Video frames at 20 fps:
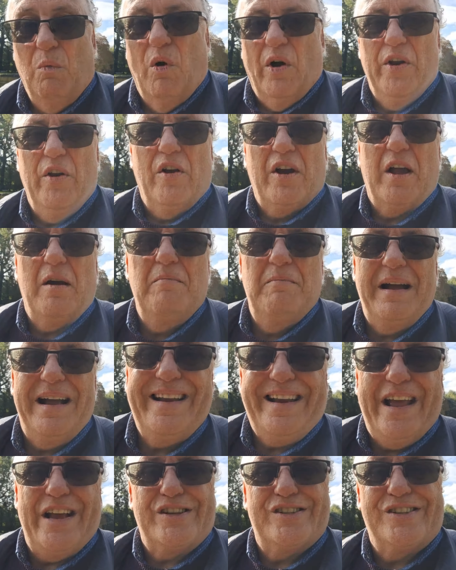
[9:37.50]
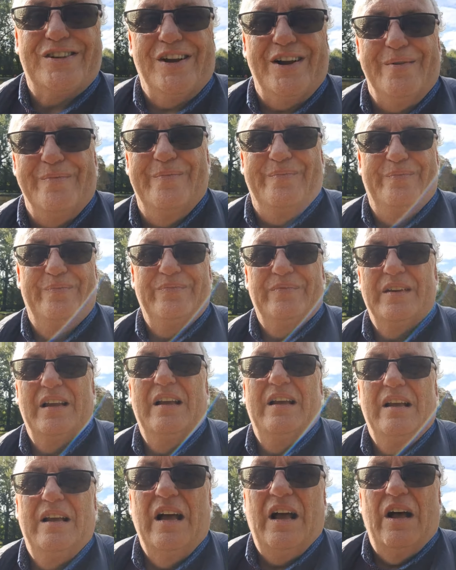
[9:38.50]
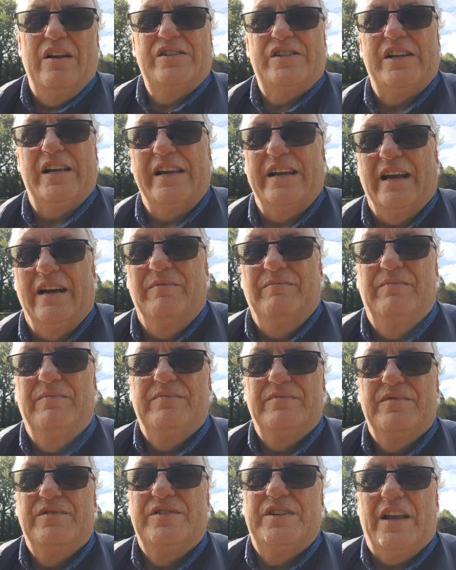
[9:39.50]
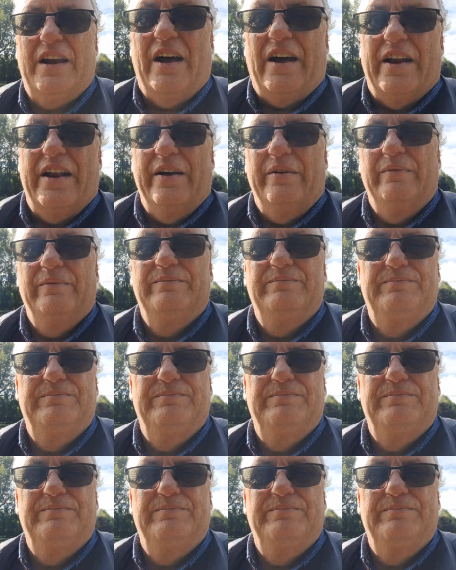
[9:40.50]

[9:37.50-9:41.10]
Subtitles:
why not come back next time? I'll see ya. Ta-da now.